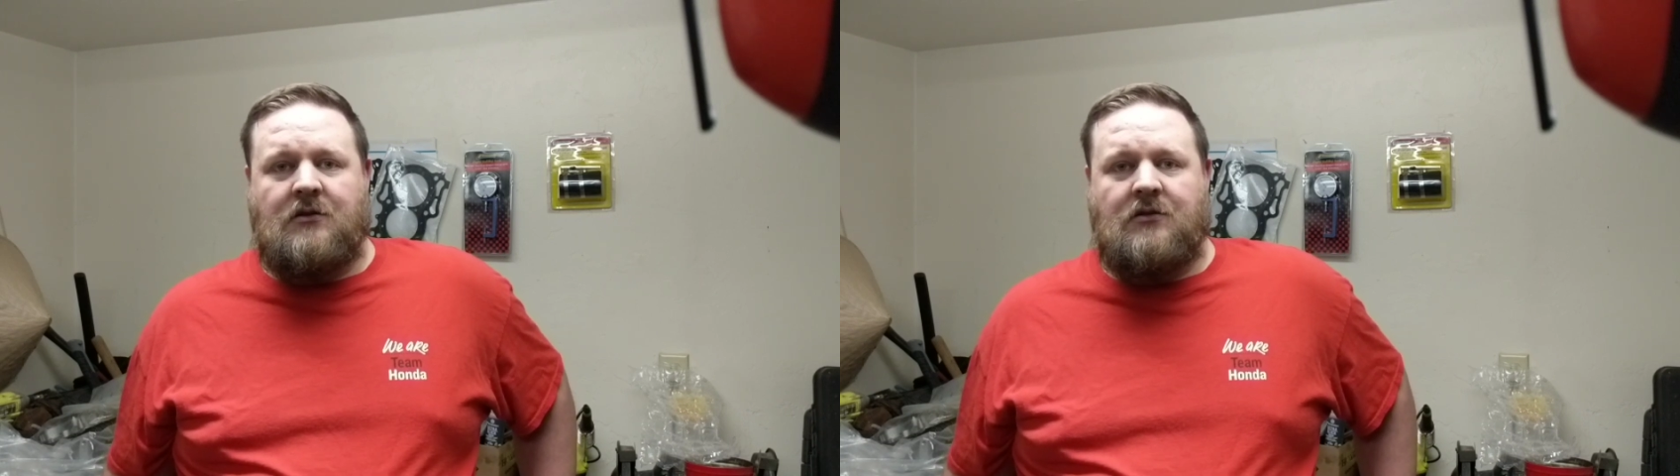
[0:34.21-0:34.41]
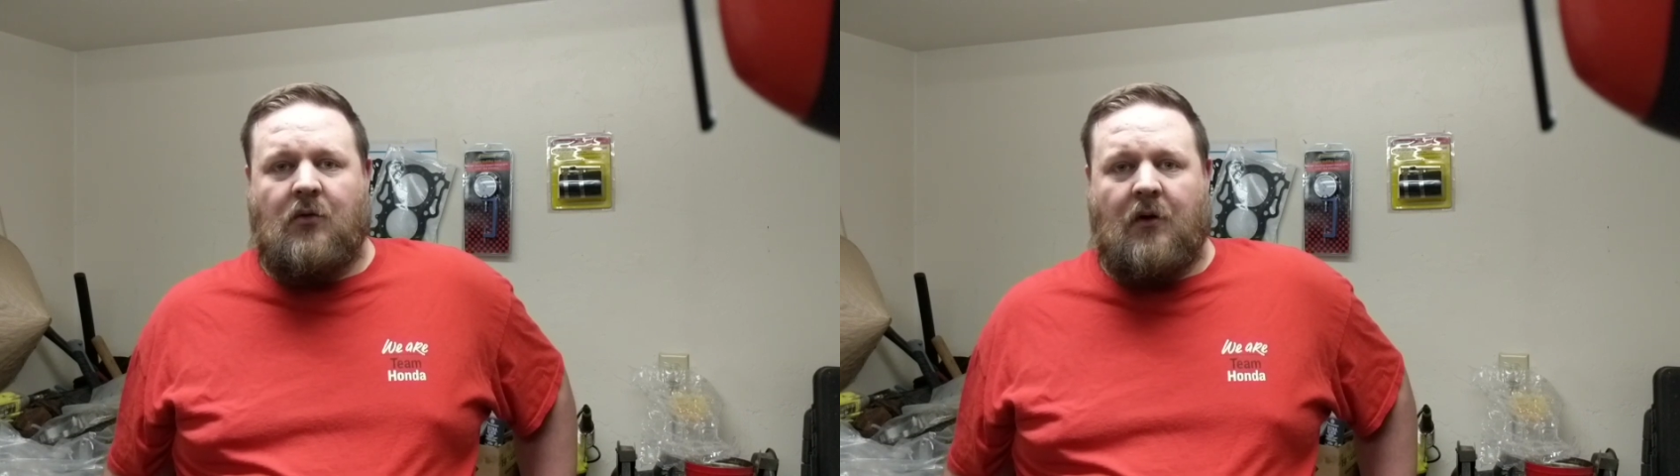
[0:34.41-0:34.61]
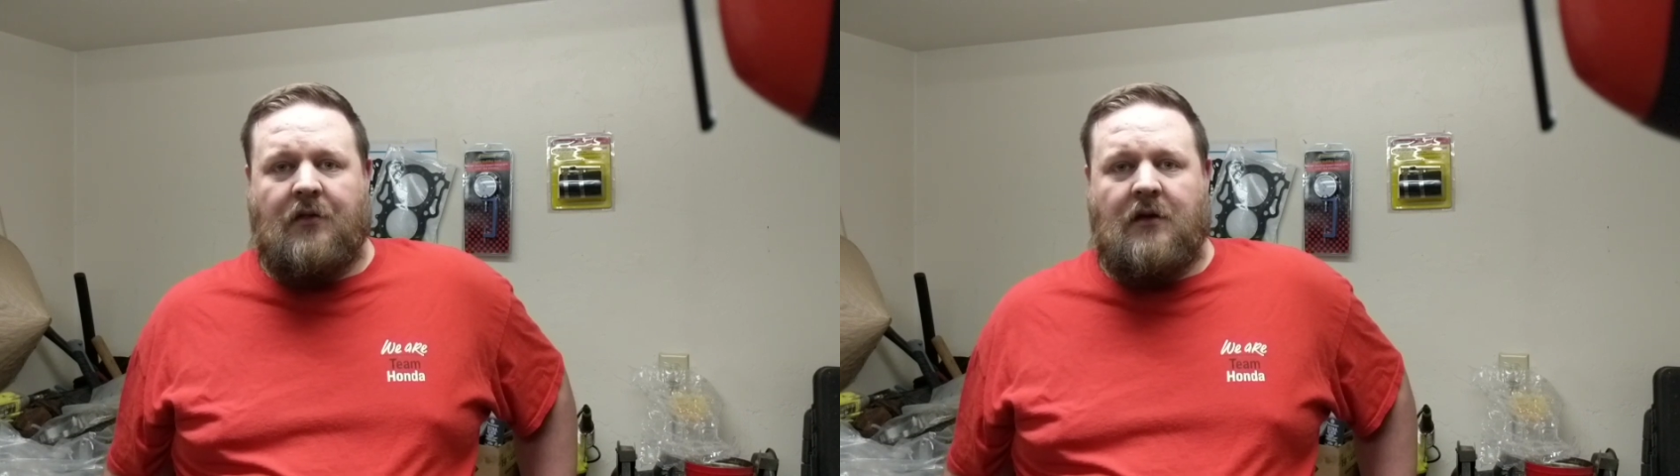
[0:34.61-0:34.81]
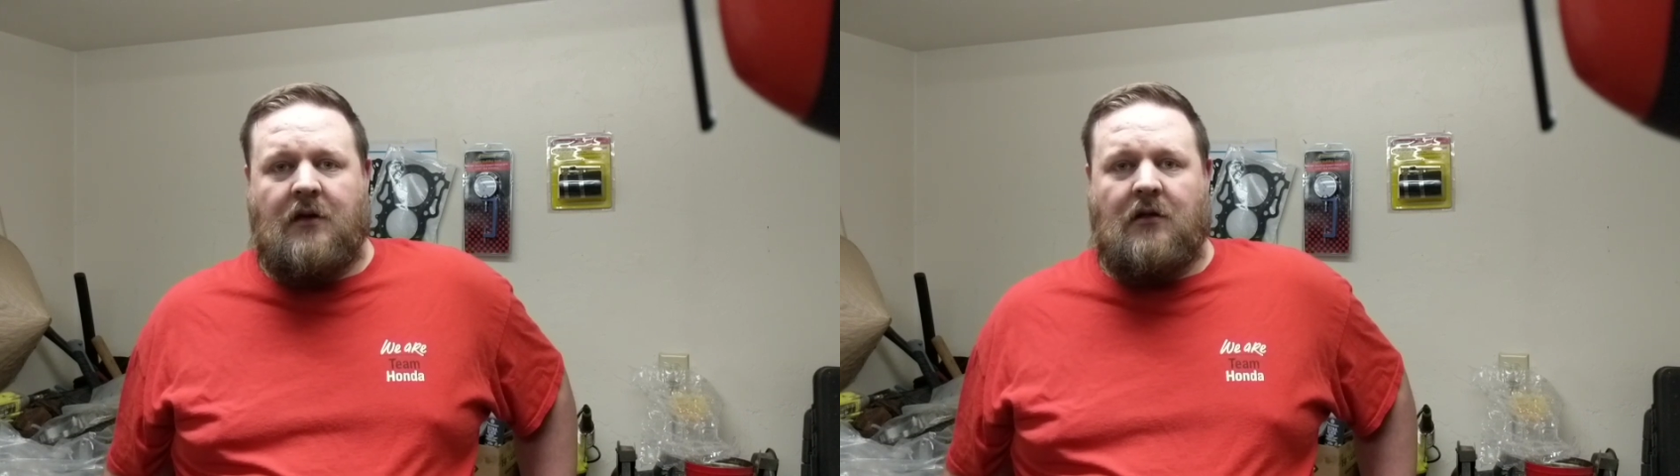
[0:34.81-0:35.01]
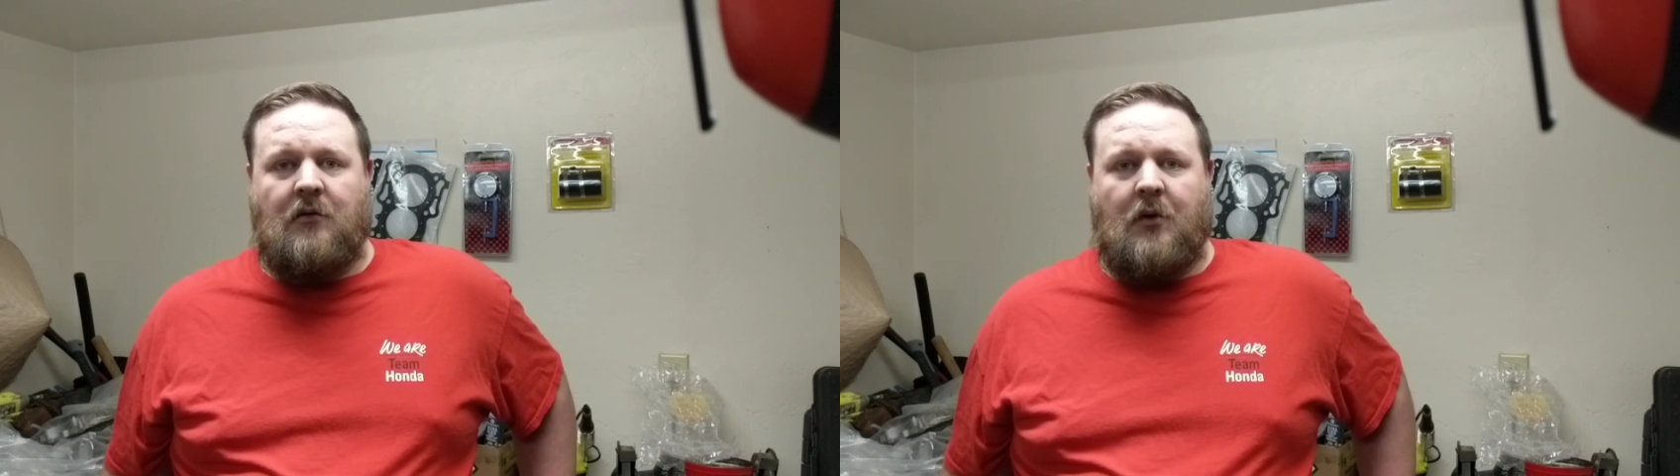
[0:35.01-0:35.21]
torque the
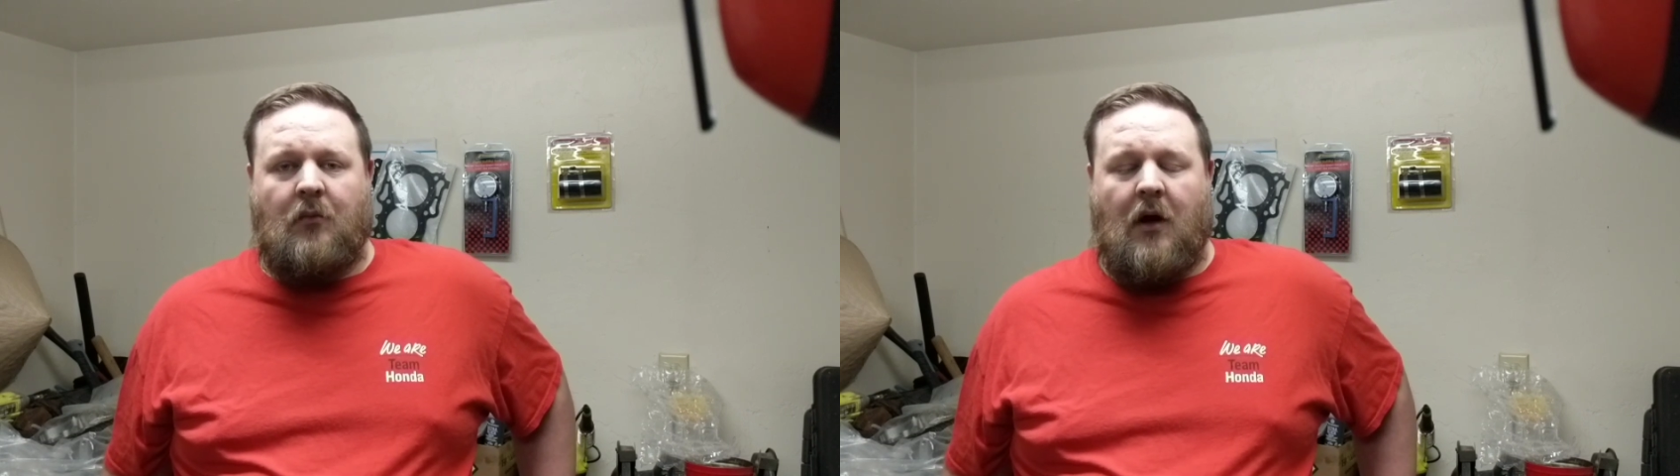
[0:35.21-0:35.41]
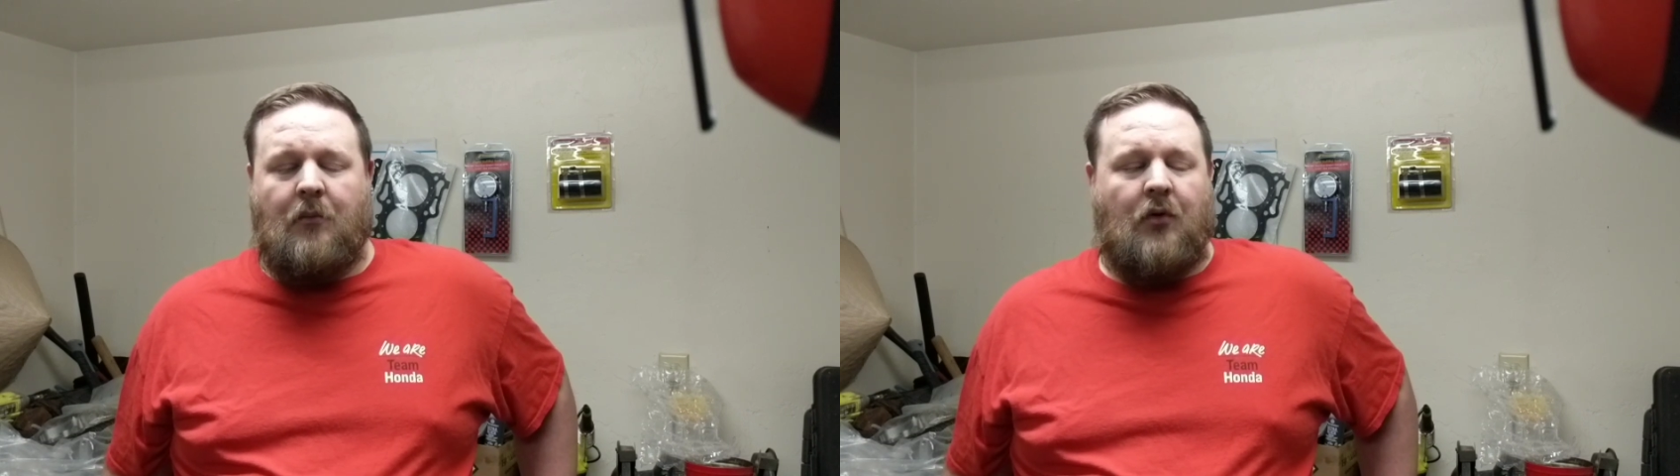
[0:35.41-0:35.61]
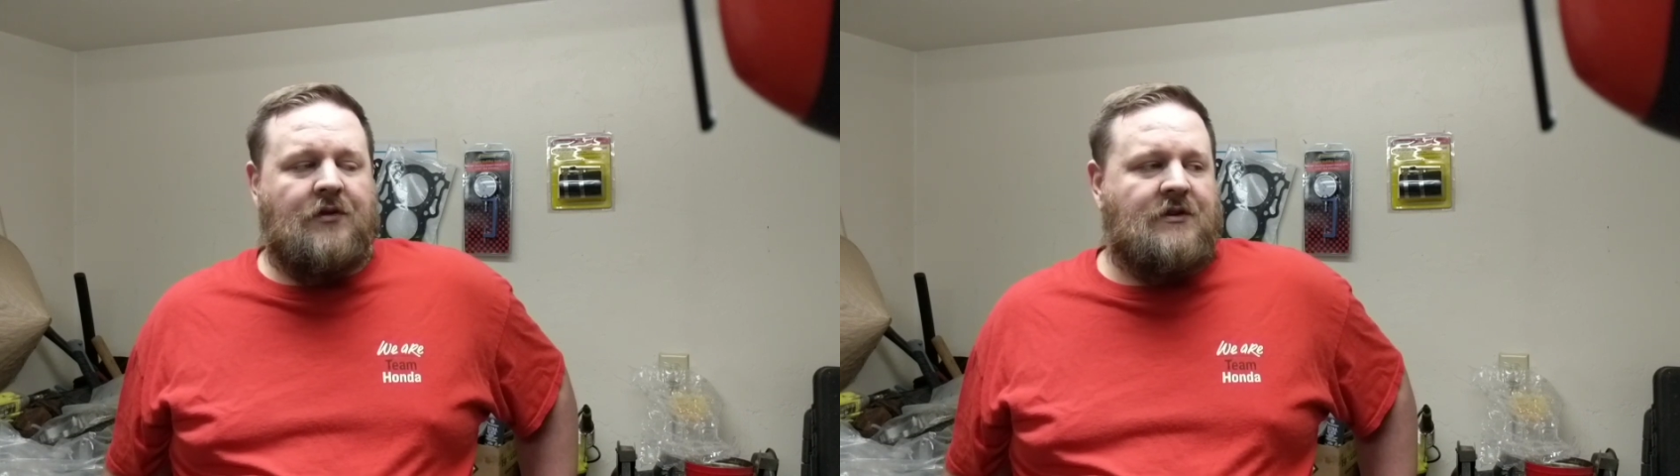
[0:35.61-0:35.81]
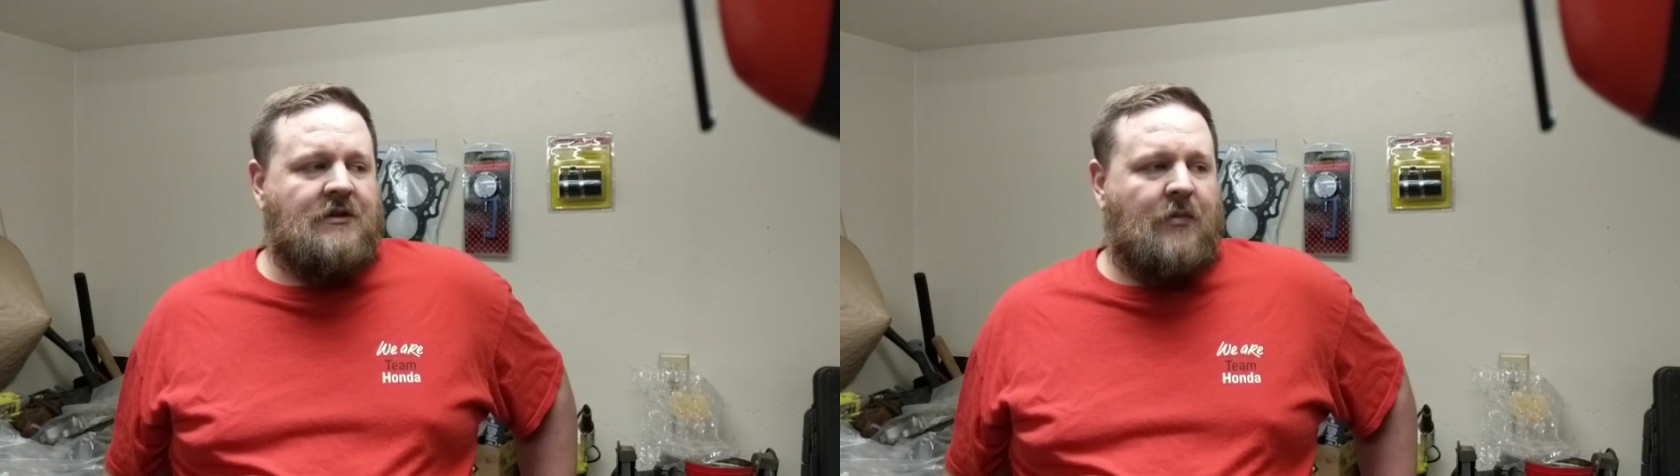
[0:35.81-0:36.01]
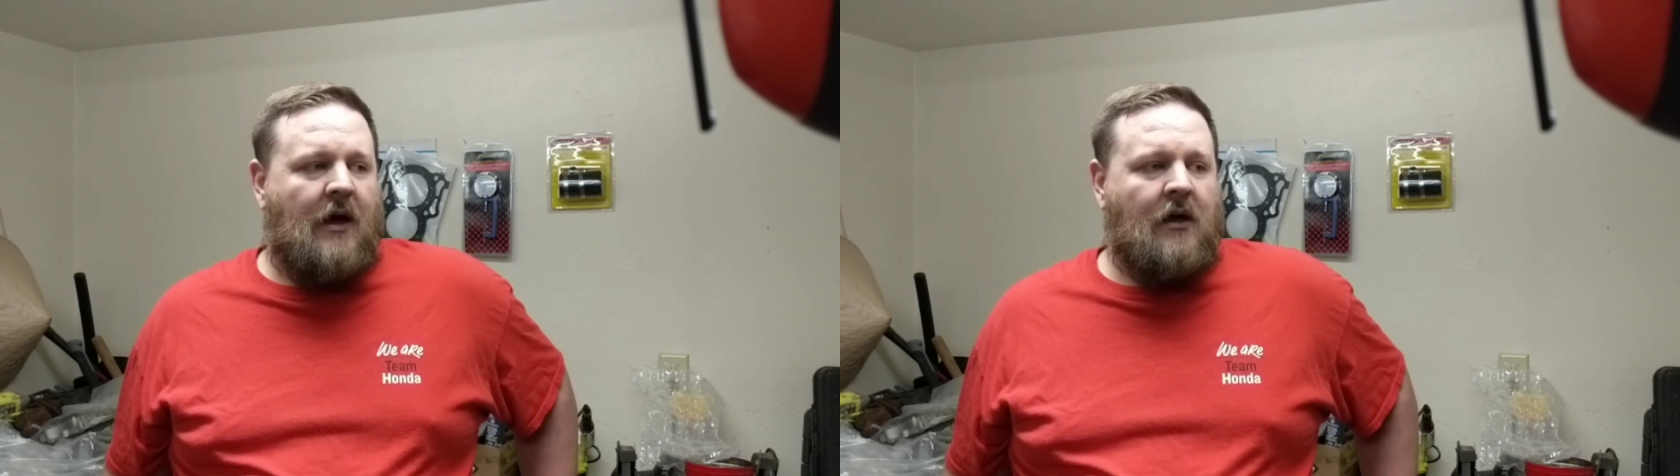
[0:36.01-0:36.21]
aluminum rod bolts to
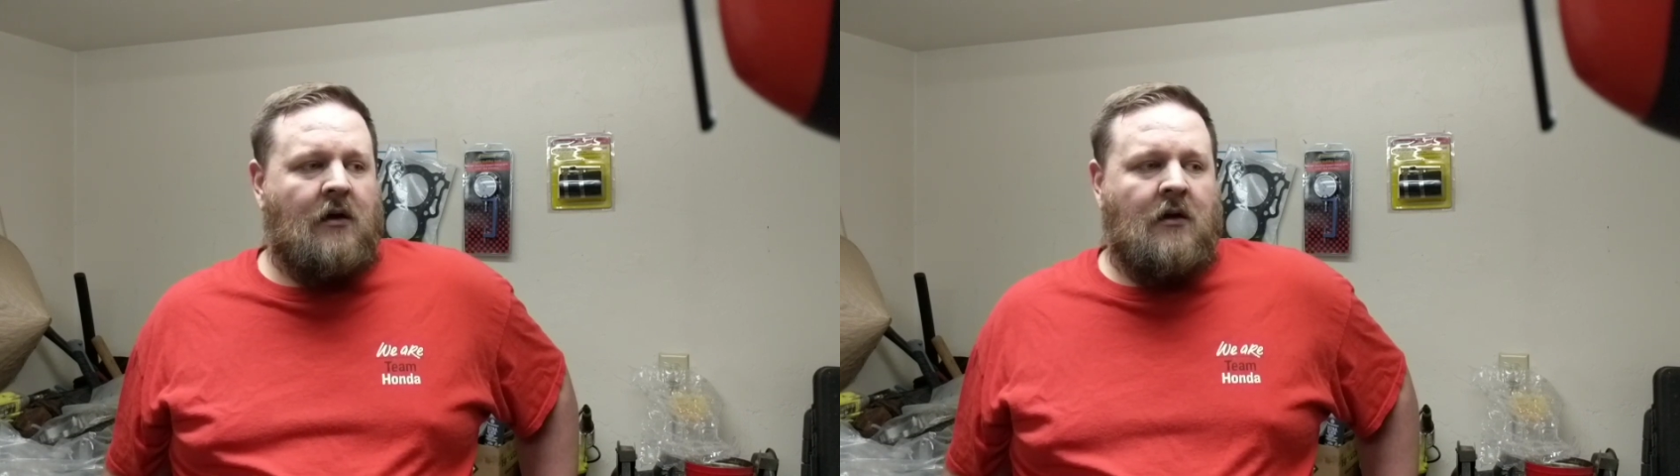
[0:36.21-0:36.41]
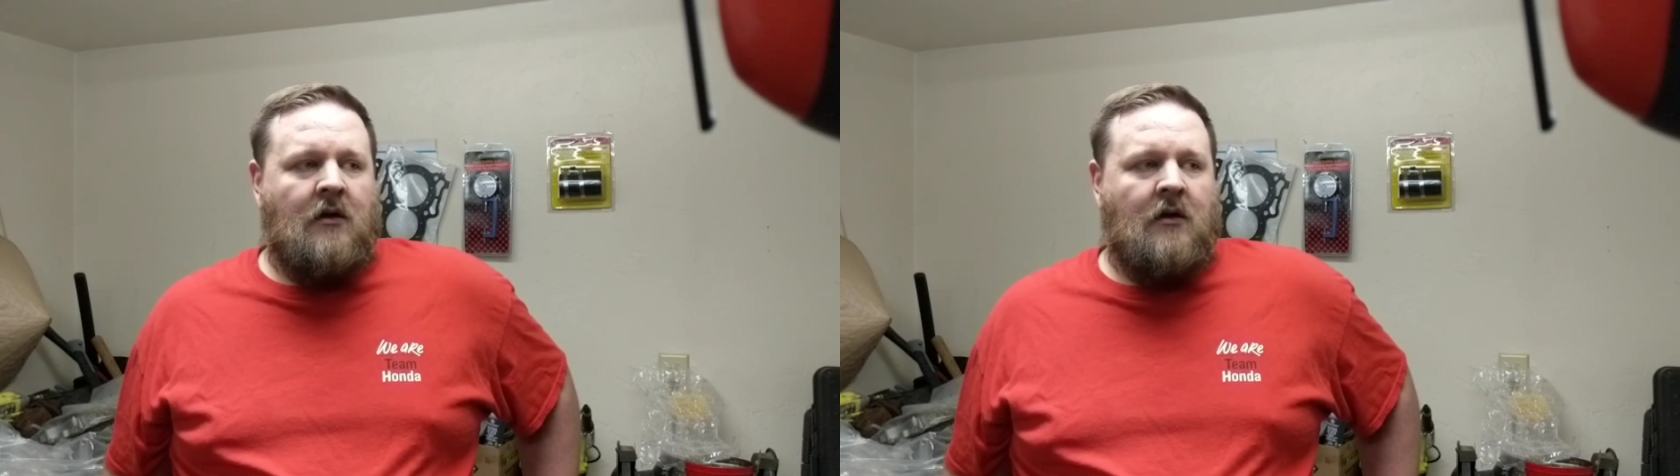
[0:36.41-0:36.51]
spec.